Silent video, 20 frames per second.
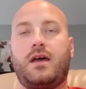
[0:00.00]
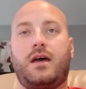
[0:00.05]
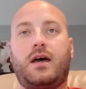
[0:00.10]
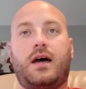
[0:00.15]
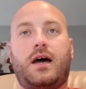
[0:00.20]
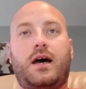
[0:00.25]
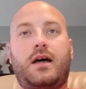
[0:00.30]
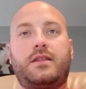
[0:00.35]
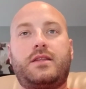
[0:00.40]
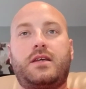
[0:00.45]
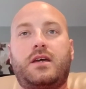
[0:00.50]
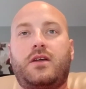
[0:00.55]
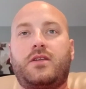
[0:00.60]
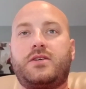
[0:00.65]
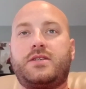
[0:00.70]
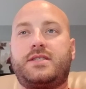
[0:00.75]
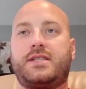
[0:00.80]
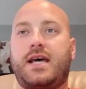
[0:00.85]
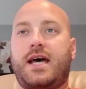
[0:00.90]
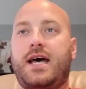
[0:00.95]
on the other
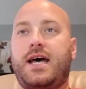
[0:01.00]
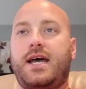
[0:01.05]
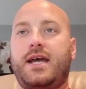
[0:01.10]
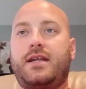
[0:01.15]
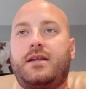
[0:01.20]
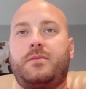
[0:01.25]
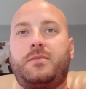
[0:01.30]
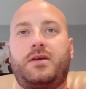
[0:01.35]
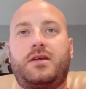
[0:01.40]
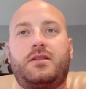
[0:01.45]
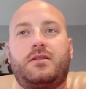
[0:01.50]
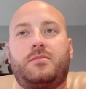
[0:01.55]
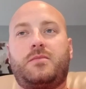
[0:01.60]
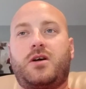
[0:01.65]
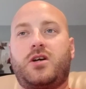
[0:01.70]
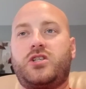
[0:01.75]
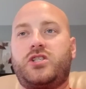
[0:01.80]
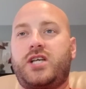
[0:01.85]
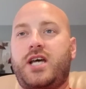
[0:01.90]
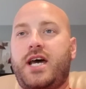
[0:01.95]
side, I mean,
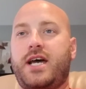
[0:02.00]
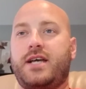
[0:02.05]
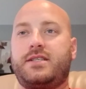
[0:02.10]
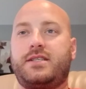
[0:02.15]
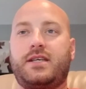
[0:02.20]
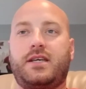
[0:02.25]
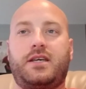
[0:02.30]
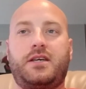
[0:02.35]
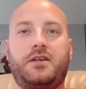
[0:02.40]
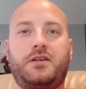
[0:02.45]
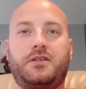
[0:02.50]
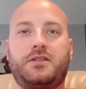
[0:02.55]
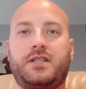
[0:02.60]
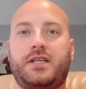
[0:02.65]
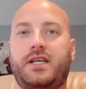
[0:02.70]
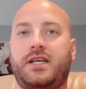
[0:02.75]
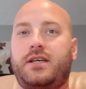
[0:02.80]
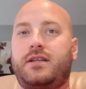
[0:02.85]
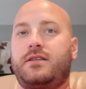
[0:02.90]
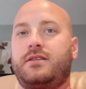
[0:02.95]
Lamar Jackson killed
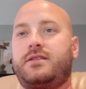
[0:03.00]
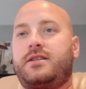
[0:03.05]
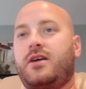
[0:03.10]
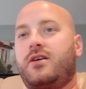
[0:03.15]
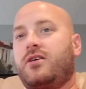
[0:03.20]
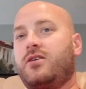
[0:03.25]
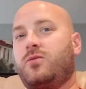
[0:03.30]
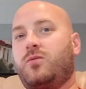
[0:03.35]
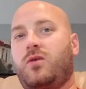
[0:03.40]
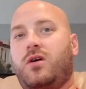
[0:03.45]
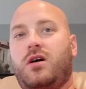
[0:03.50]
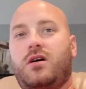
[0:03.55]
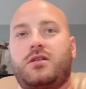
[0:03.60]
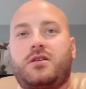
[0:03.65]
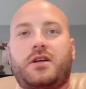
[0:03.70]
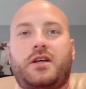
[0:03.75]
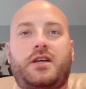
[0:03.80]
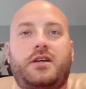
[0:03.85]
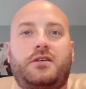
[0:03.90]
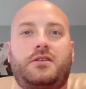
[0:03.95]
it. Darren
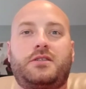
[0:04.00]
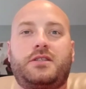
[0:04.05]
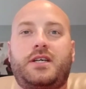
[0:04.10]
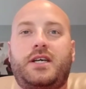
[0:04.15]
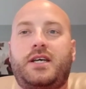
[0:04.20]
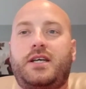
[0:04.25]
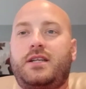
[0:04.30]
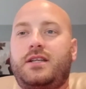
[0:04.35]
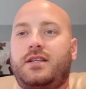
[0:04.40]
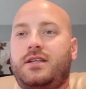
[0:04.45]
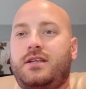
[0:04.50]
Waller killed it.